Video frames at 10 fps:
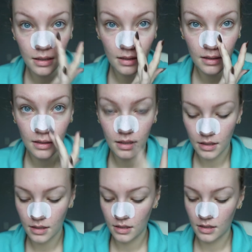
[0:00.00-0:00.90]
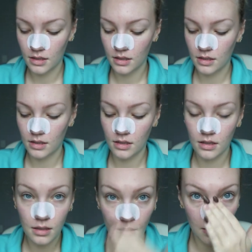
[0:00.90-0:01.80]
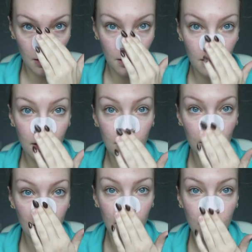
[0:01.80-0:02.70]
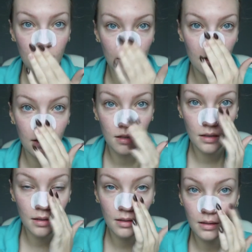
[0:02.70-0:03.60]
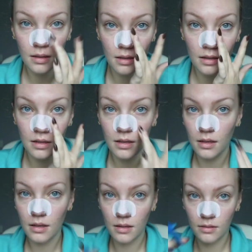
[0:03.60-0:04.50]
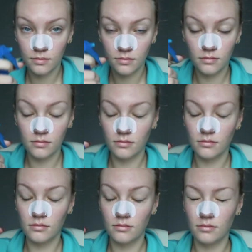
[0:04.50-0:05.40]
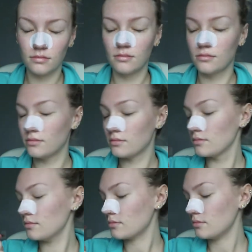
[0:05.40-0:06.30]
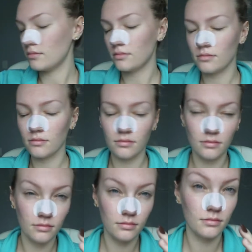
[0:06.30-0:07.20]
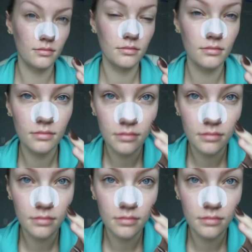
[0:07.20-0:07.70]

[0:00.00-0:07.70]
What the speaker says: [no speech]